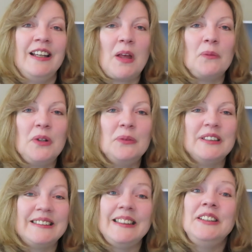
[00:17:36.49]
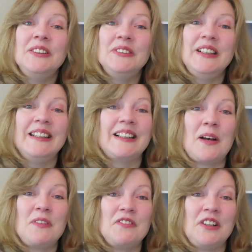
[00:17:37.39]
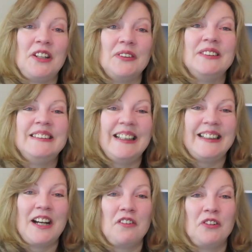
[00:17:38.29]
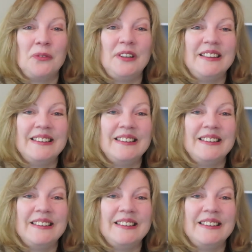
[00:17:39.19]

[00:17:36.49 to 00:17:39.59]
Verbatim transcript: and we will see you in the coming video. Take care, everyone.